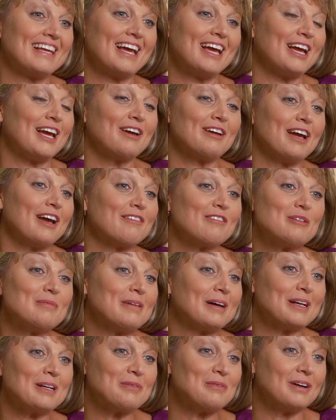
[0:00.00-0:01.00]

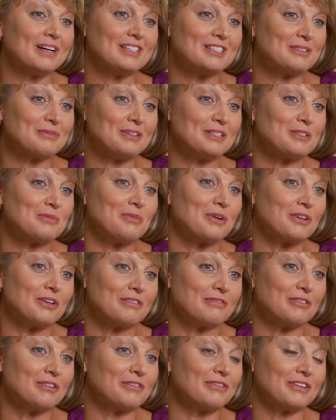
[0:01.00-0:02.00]
Everybody wants what's
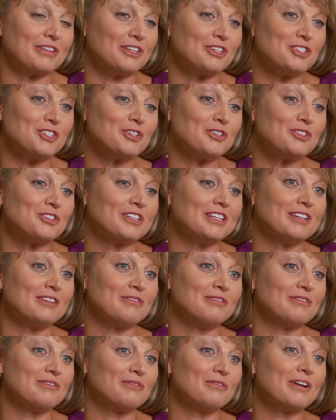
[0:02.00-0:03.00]
wonderful for the children,
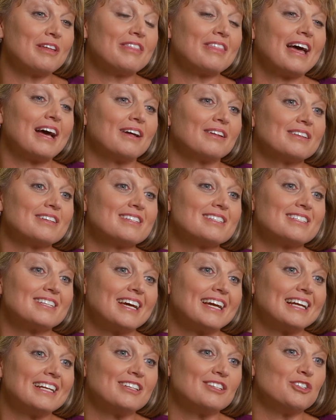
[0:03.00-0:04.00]
and without
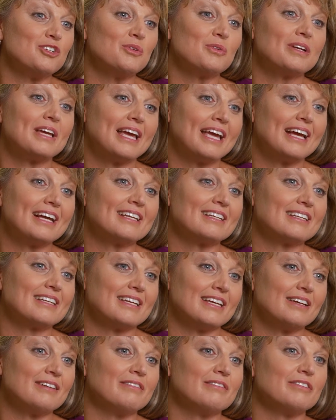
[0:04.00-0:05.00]
sight, you can't
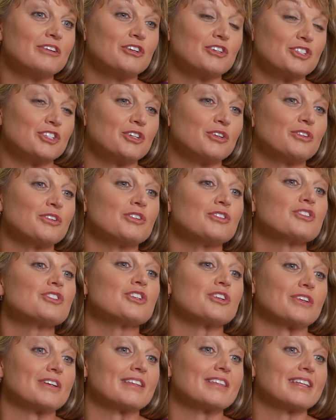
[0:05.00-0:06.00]
give your children
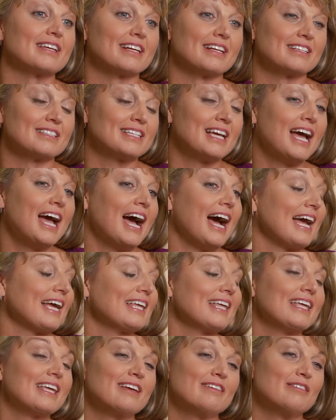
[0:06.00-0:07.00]
certain things. I
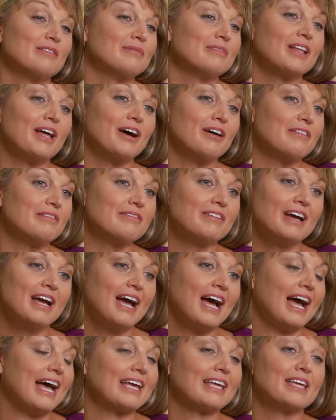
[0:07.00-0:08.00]
can give them love.
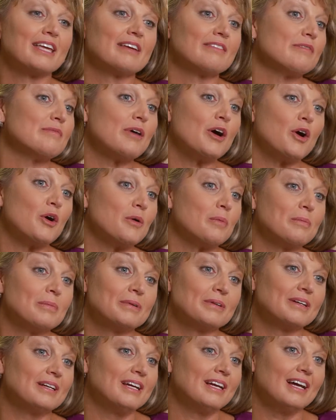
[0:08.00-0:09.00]
I can give them hope.
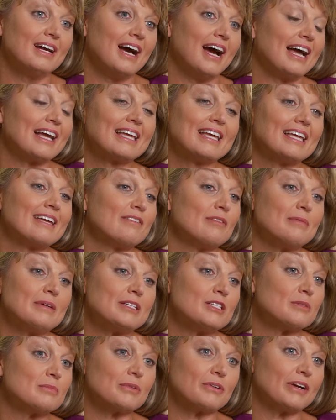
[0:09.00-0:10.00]
I can give them
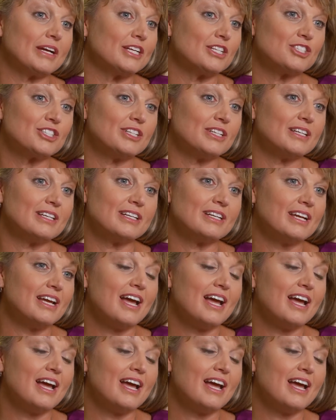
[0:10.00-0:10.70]
inspiration.